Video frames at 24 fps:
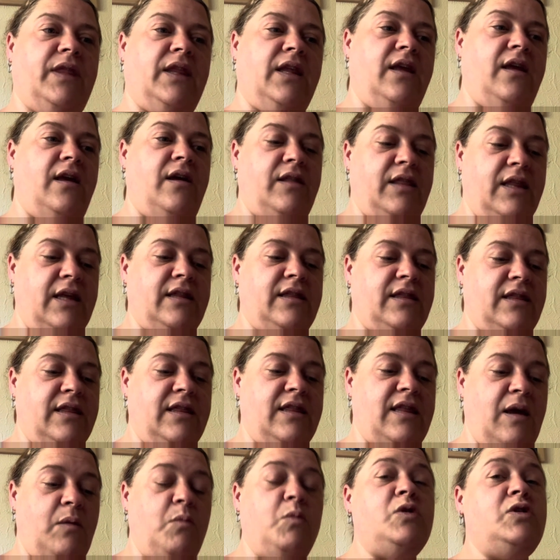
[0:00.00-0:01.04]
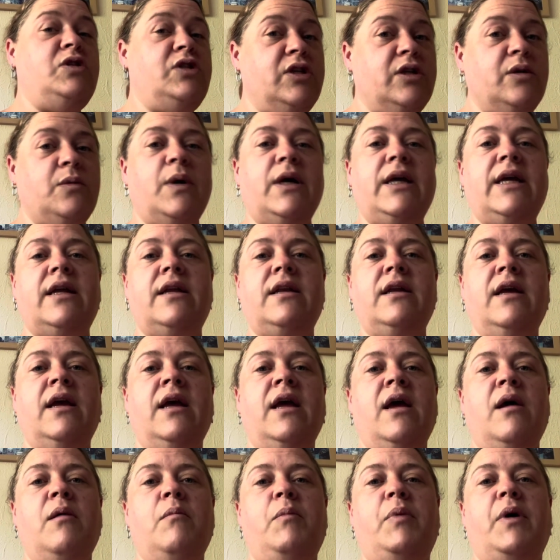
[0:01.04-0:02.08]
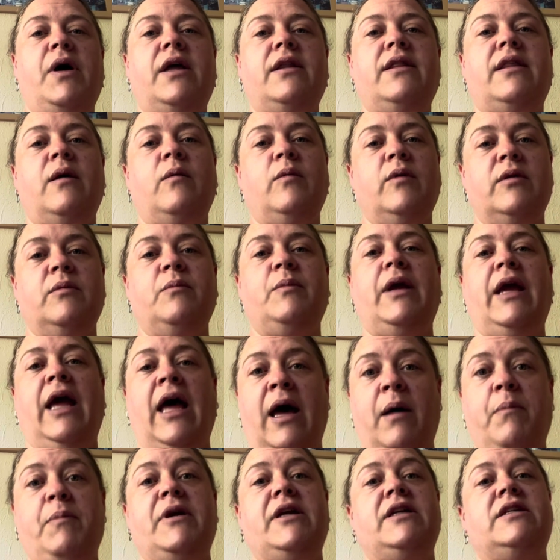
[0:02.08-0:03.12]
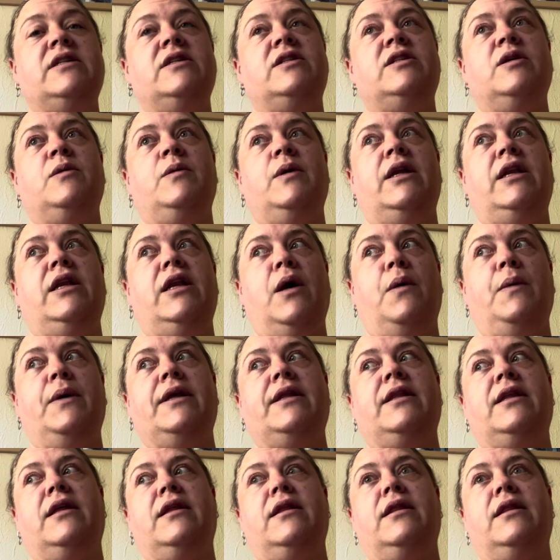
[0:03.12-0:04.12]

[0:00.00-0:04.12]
that they would do it, but they wouldn't be happy to do it knowing